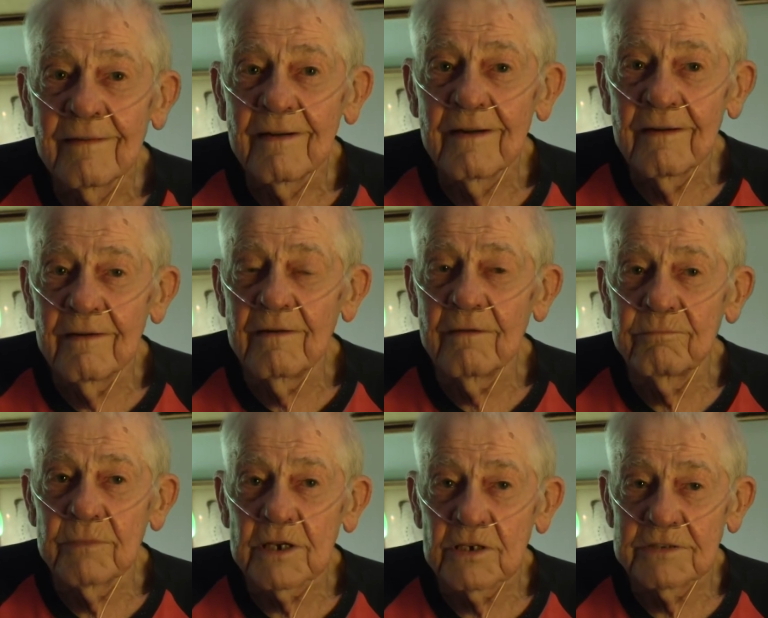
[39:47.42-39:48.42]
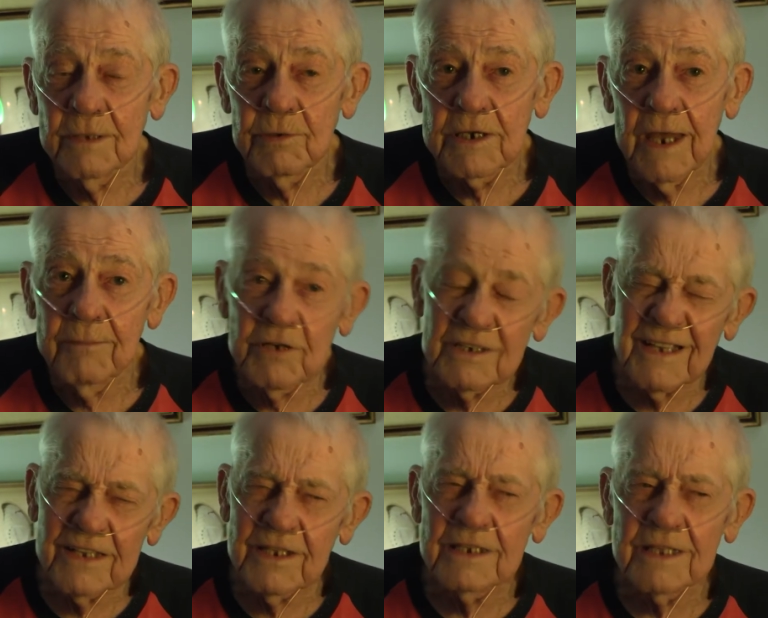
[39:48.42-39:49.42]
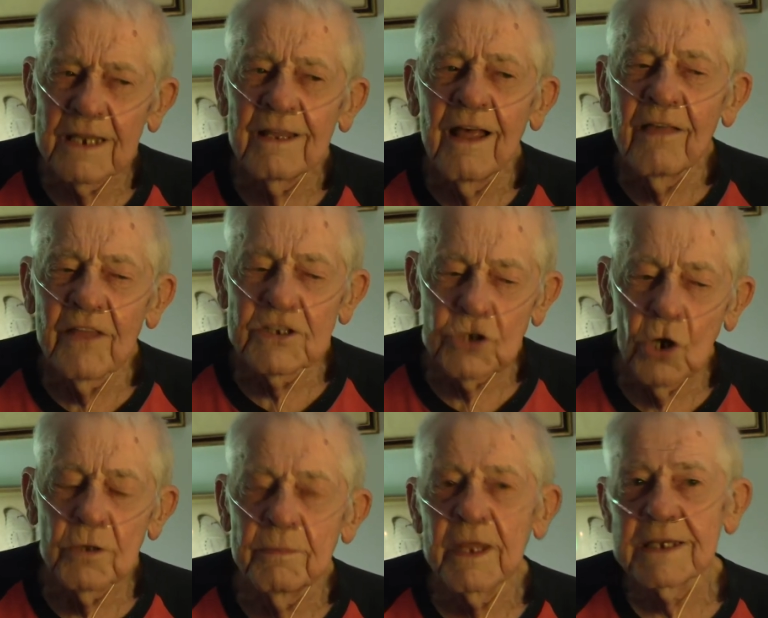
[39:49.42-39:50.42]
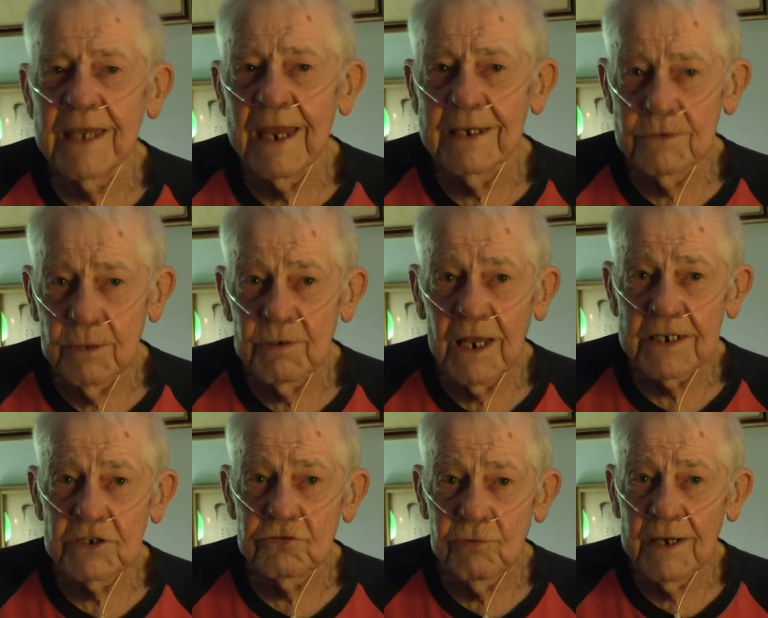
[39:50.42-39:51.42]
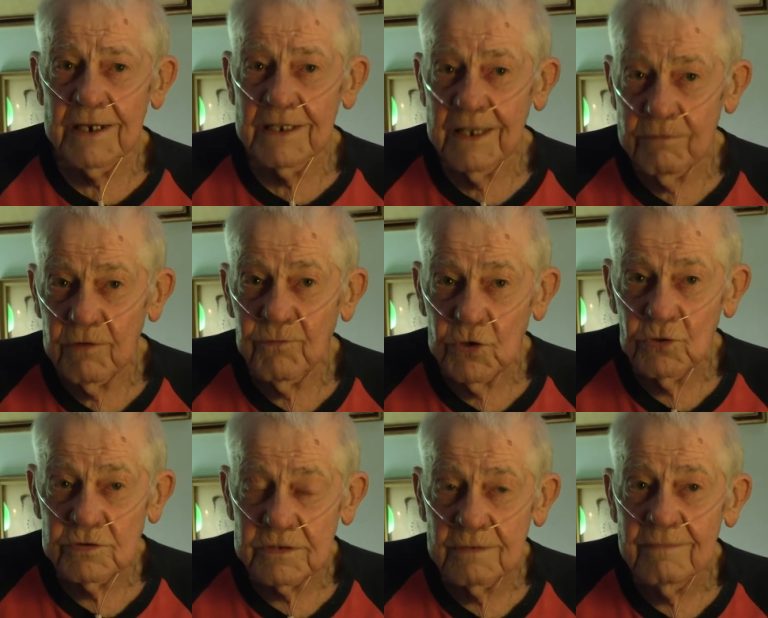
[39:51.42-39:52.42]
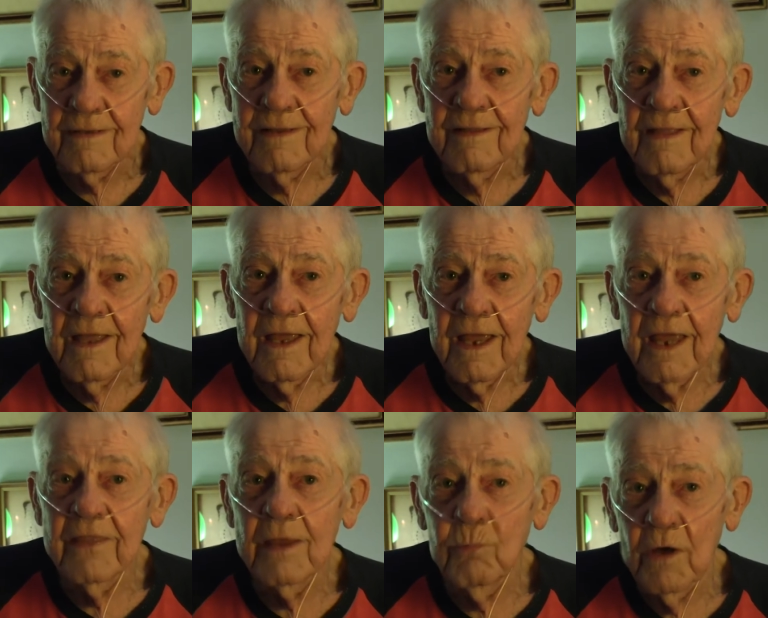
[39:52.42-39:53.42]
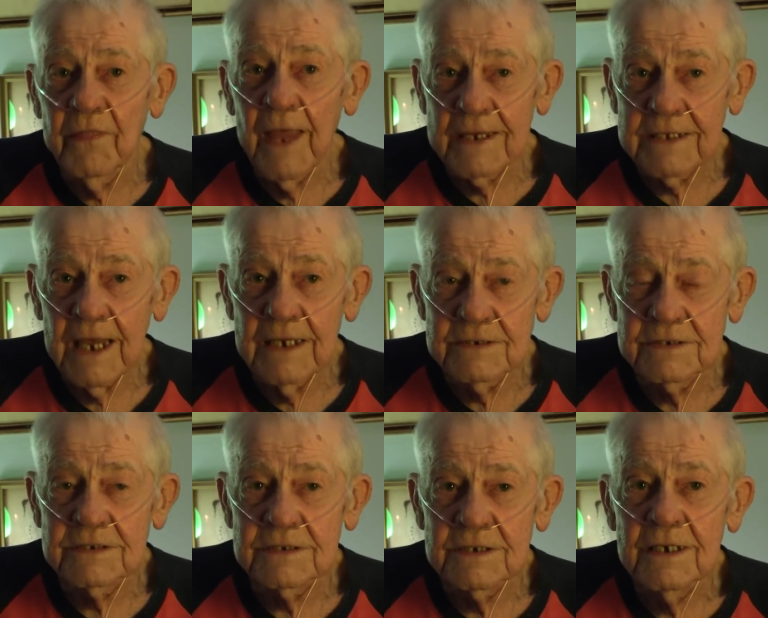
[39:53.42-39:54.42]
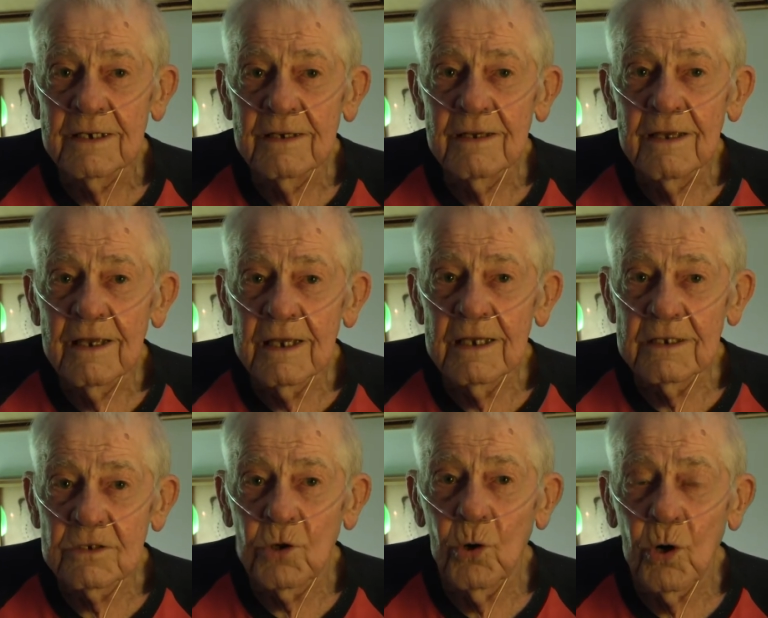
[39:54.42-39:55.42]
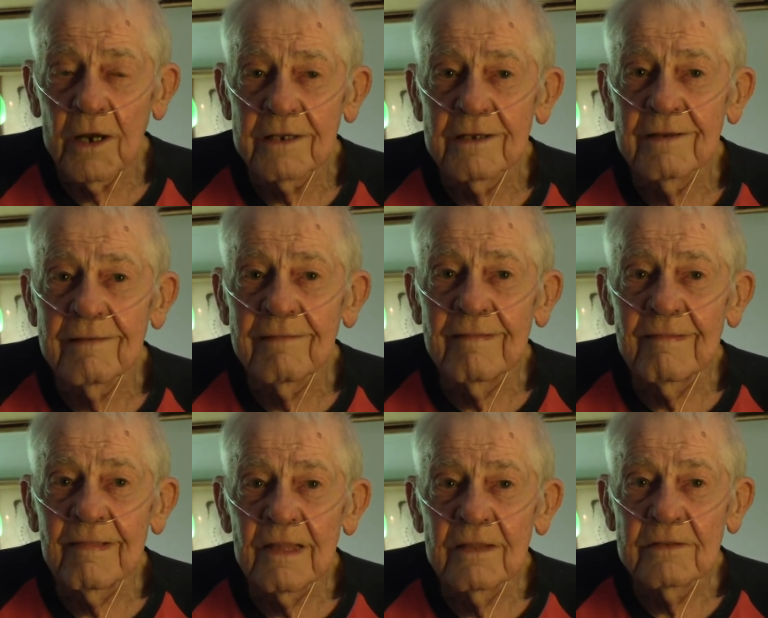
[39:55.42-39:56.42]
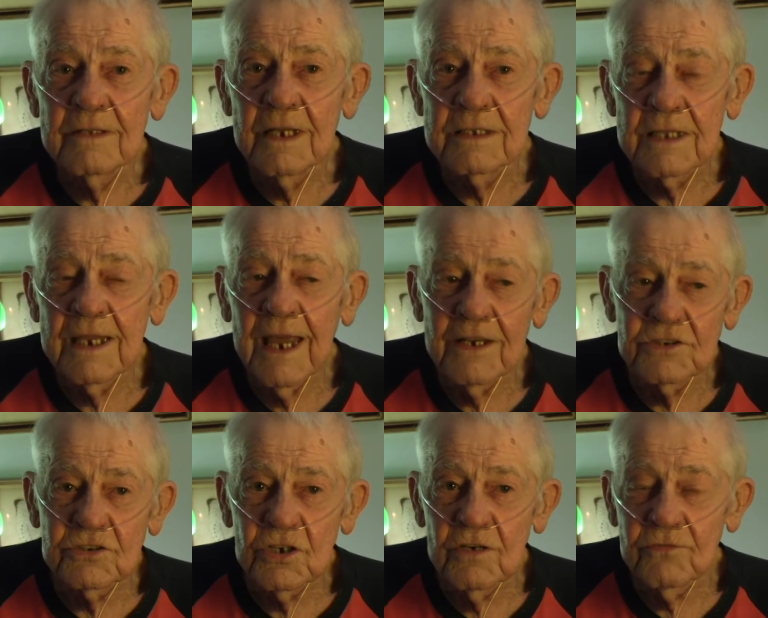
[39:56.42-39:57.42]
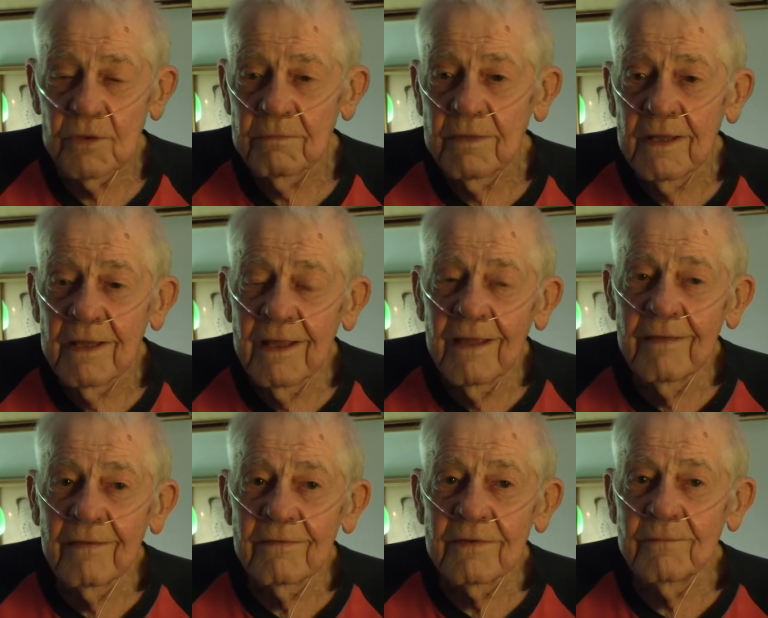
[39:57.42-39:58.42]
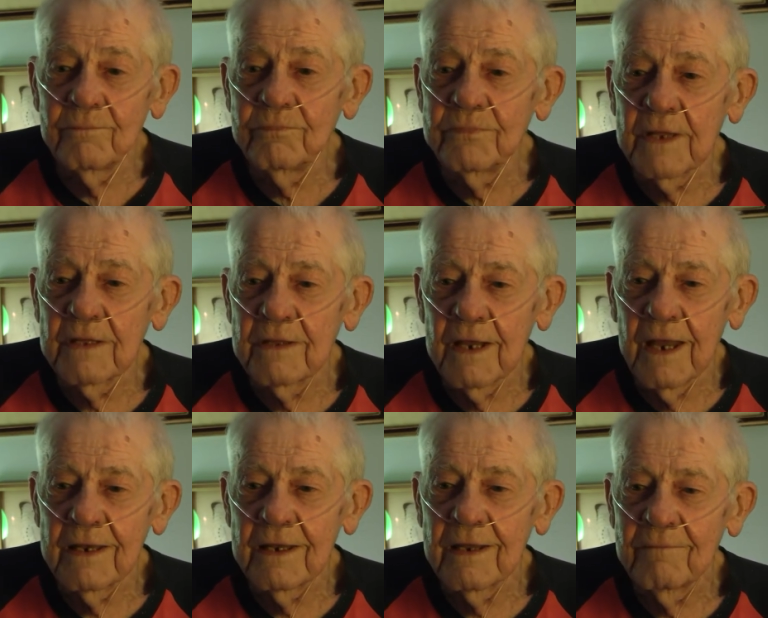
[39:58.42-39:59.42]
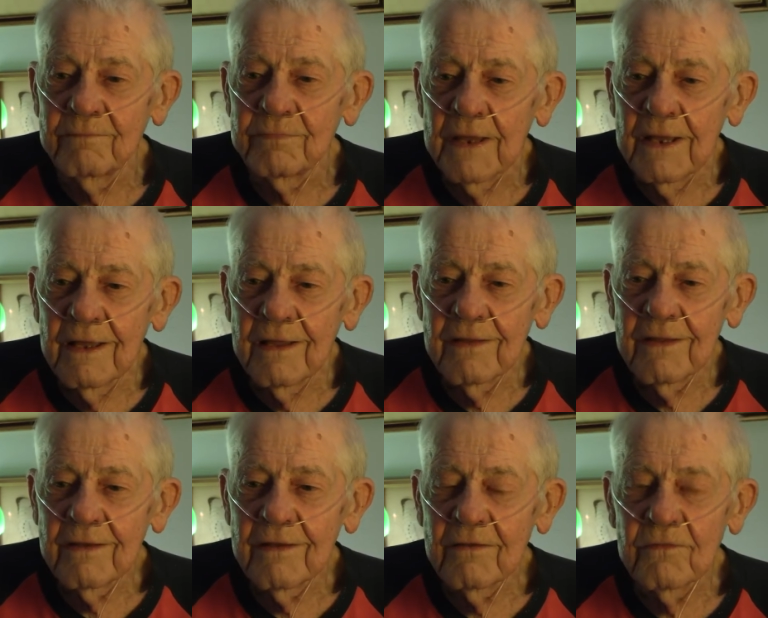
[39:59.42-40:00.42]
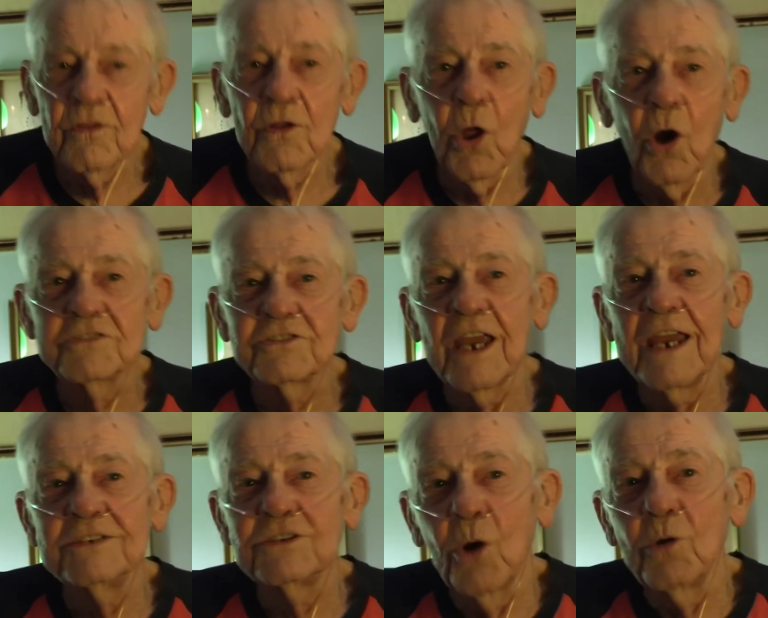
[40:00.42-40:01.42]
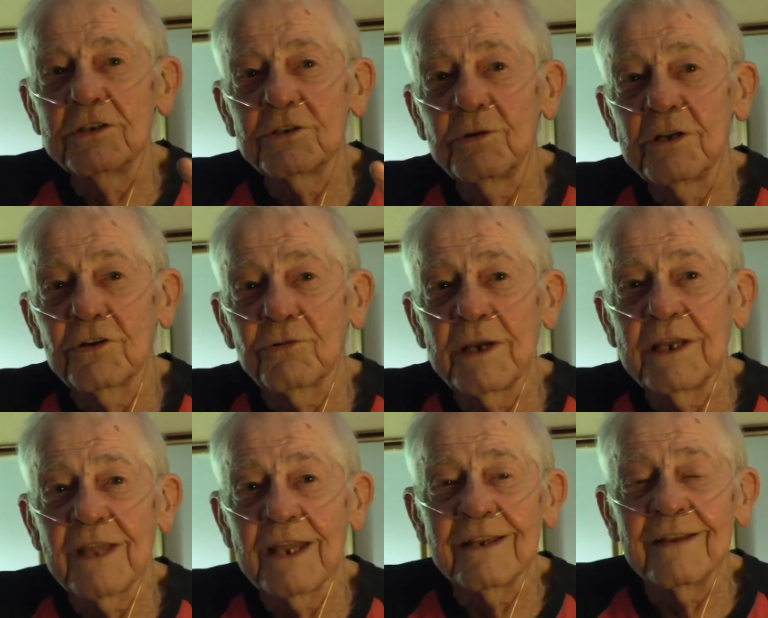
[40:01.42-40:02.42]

uh, because they were gay. Because I think they they told them they're gay and they would like to drink, and they refused them. And they won that case in court, that they had to serve them. and and the, the law changed only to a degree that